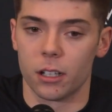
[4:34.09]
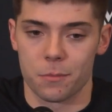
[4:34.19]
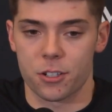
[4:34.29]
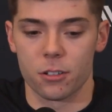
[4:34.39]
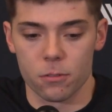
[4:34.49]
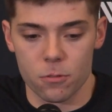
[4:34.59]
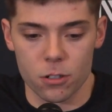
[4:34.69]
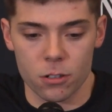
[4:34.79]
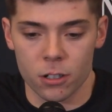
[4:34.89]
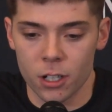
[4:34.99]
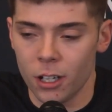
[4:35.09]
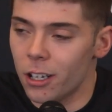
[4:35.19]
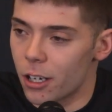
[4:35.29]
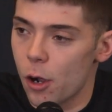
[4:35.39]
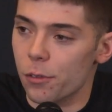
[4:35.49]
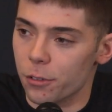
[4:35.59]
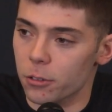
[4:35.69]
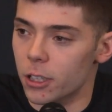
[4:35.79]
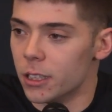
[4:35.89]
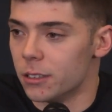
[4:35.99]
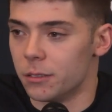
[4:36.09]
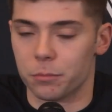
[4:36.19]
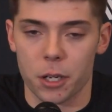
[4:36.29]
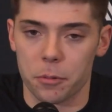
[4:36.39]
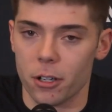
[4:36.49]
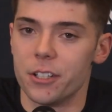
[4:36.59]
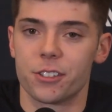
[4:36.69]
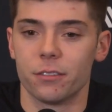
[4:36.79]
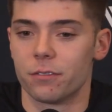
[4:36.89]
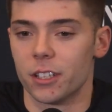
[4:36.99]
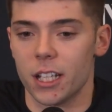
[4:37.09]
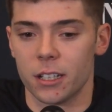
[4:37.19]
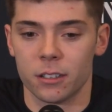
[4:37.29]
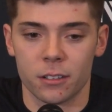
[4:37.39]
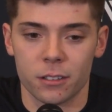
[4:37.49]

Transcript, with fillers: I'm sure we'll go through it in preparation for that